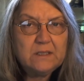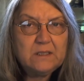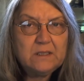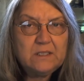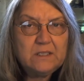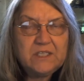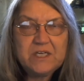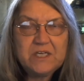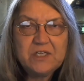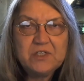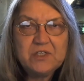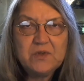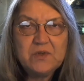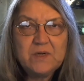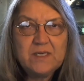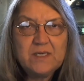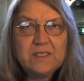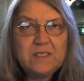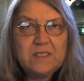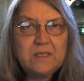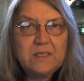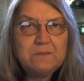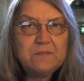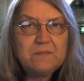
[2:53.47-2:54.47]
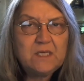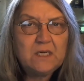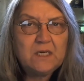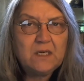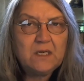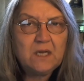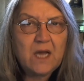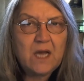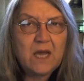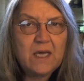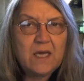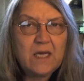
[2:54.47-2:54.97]
Didn't trust him, didn't
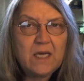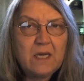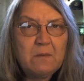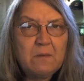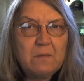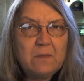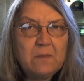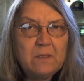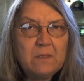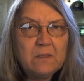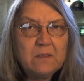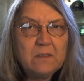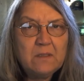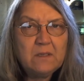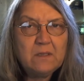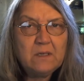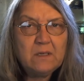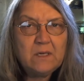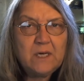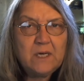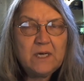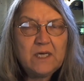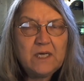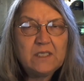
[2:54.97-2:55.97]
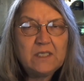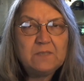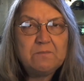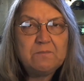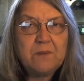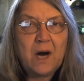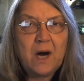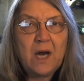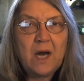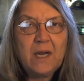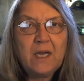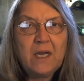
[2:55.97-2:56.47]
like him. His
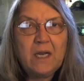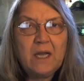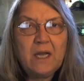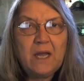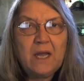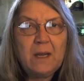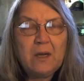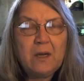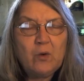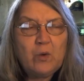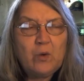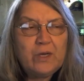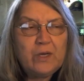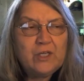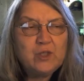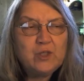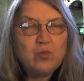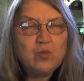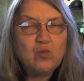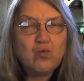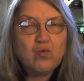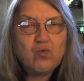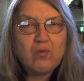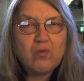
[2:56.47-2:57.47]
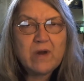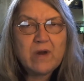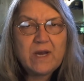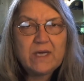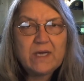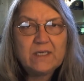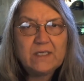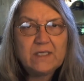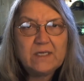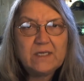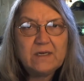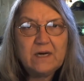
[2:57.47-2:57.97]
body language
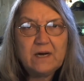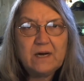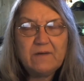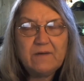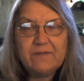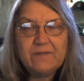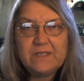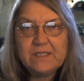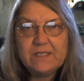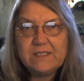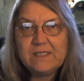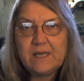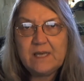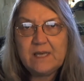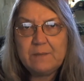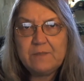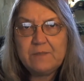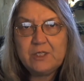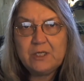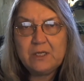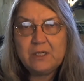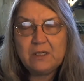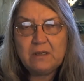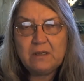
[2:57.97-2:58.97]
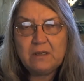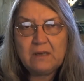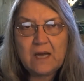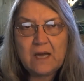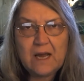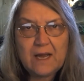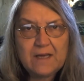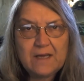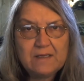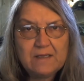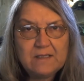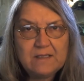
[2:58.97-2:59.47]
reeked of deception and
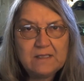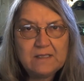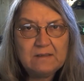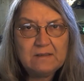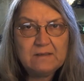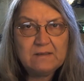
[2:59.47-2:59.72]
lies.